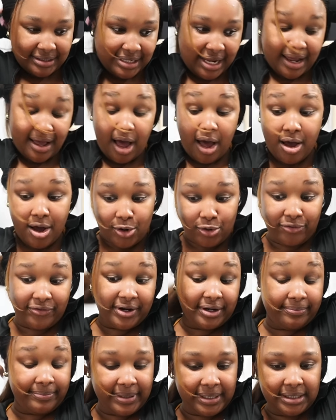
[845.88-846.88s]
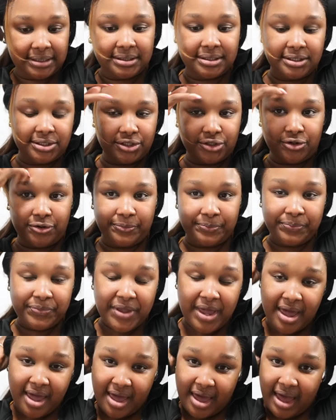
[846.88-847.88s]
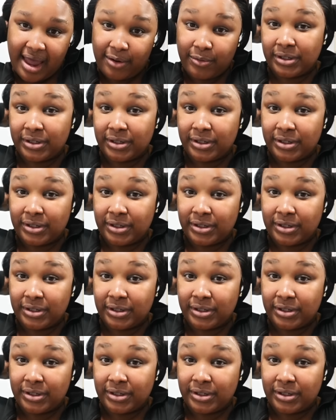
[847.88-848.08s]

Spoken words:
like all over the place. So I